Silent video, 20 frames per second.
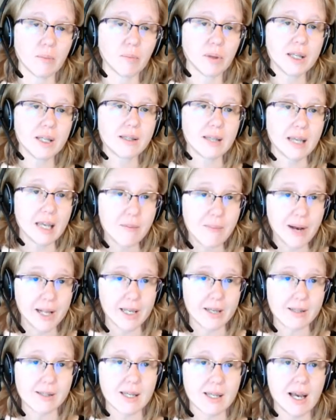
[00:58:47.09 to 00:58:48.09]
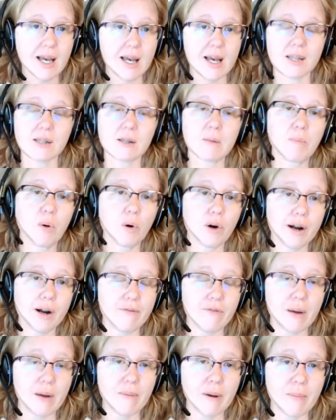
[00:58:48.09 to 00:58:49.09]
Please email us at
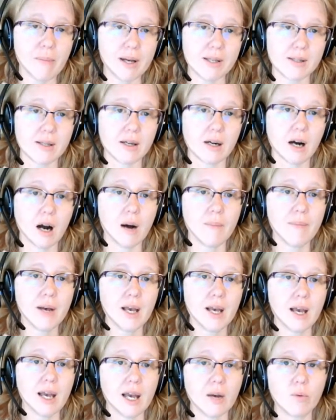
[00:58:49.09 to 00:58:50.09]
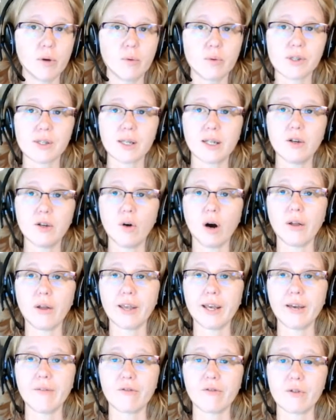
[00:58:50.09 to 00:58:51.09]
support@findmypast.com and we will send you all
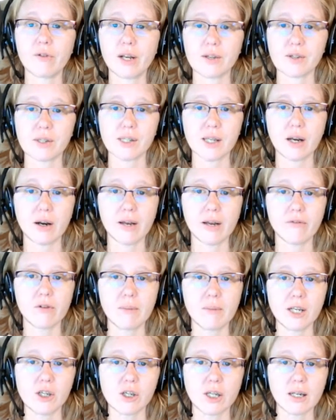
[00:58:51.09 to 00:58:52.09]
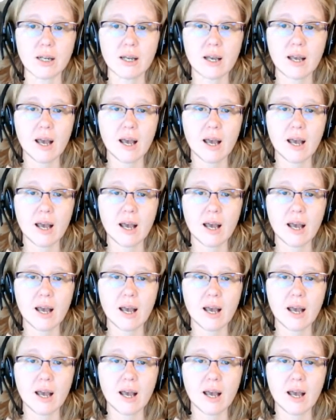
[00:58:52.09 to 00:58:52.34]
the necessary information.